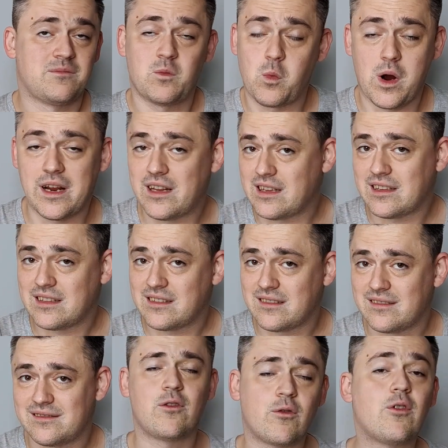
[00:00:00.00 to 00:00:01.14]
Why not?
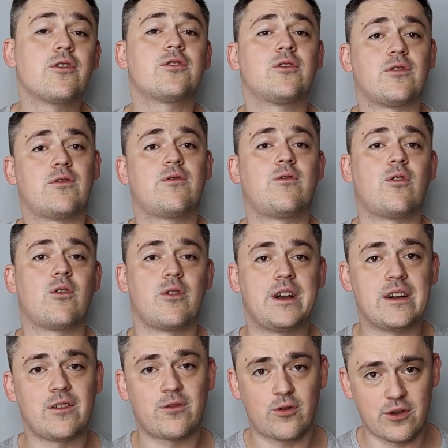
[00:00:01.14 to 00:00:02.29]
Of course, for
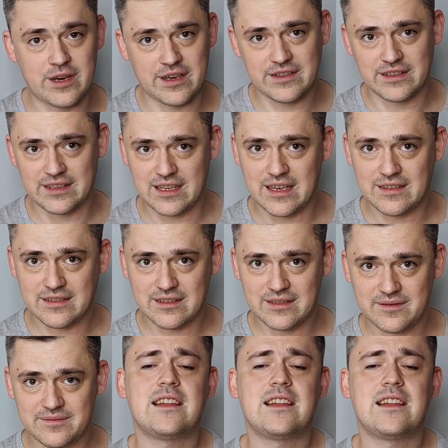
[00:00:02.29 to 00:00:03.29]
real forecasting task,